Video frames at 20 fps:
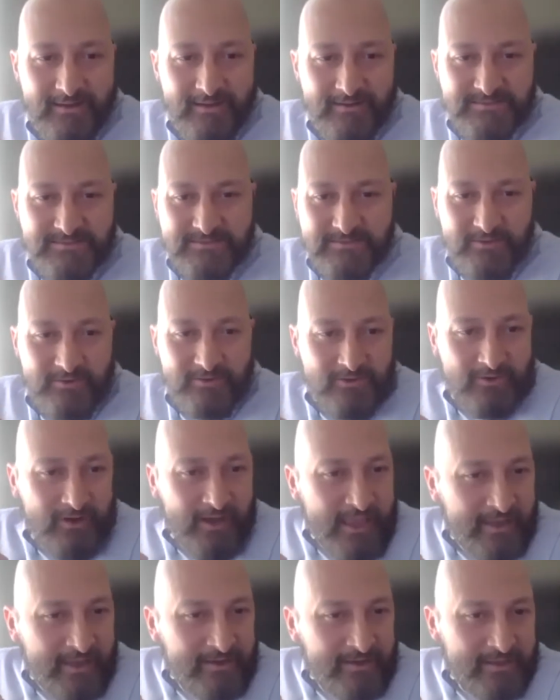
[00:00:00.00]
So
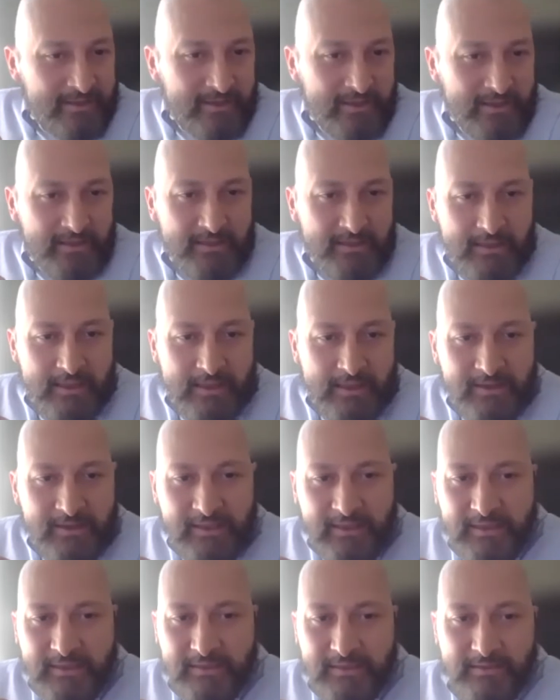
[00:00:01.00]
any
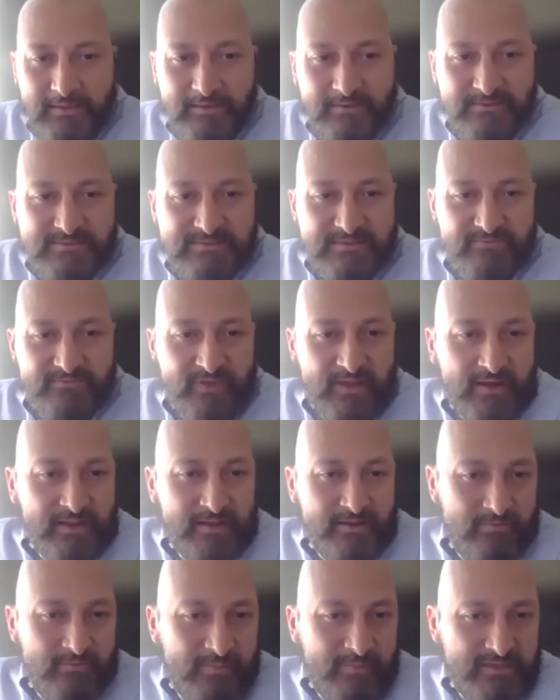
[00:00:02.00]

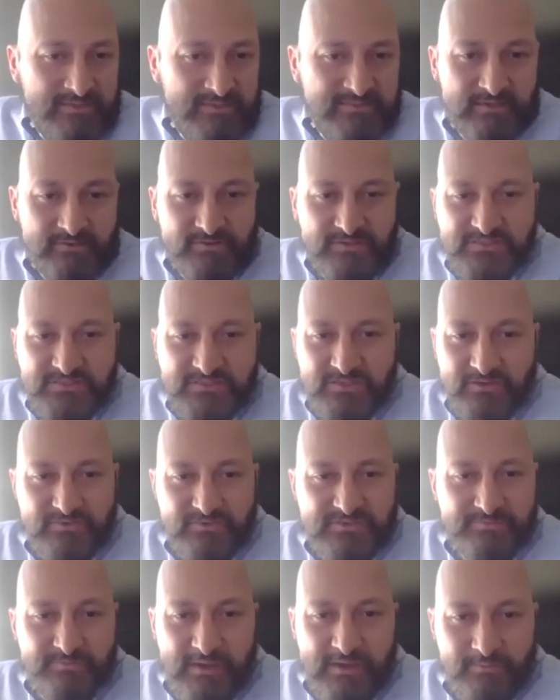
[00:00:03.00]
civilian or military
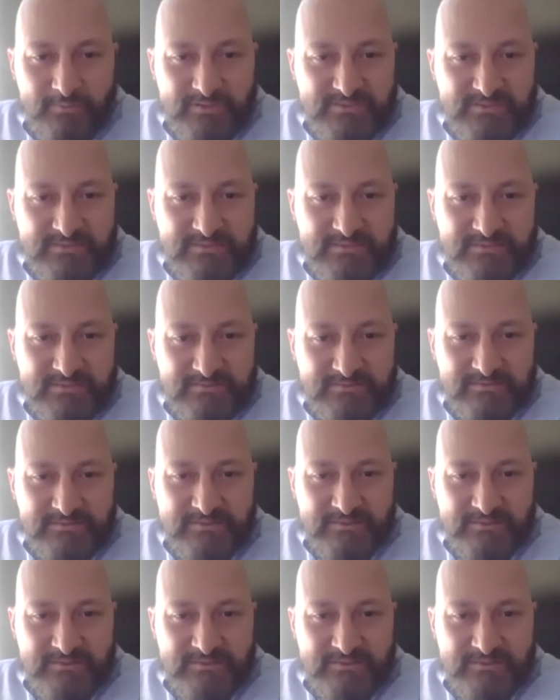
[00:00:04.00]
service members,